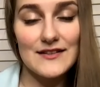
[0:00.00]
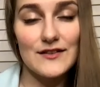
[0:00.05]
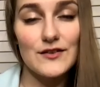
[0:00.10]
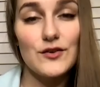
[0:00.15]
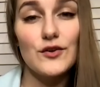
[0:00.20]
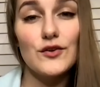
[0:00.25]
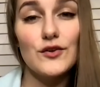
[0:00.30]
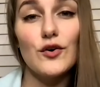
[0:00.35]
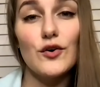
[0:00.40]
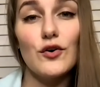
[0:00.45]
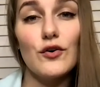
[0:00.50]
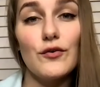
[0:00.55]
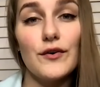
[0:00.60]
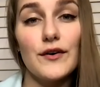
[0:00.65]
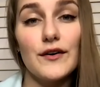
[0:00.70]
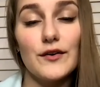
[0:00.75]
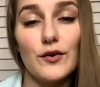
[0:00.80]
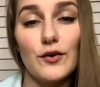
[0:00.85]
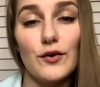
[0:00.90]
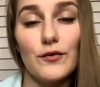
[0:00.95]
and do it over
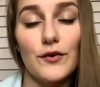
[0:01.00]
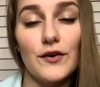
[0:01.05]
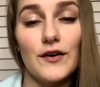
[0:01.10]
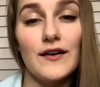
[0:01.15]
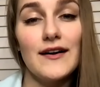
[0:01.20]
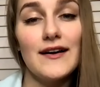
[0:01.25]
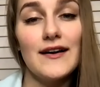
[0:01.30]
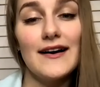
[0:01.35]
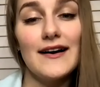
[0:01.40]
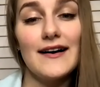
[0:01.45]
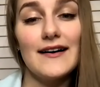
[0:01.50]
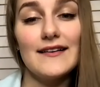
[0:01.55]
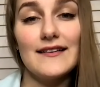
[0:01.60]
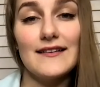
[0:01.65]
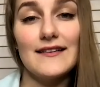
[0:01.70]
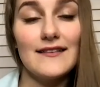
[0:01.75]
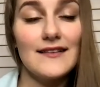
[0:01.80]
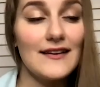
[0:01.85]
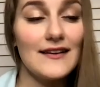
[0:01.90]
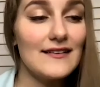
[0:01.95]
and over
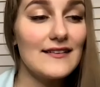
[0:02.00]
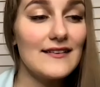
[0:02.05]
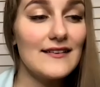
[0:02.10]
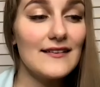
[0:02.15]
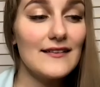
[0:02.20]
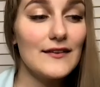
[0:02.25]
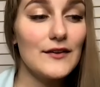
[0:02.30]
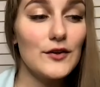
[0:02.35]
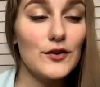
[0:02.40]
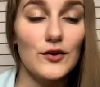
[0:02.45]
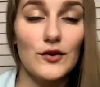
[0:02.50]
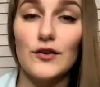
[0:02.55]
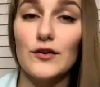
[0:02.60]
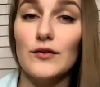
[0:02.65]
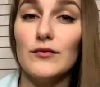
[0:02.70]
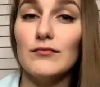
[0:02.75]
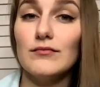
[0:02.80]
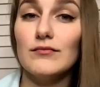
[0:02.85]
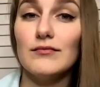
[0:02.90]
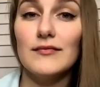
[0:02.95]
until
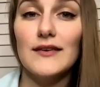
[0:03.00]
you're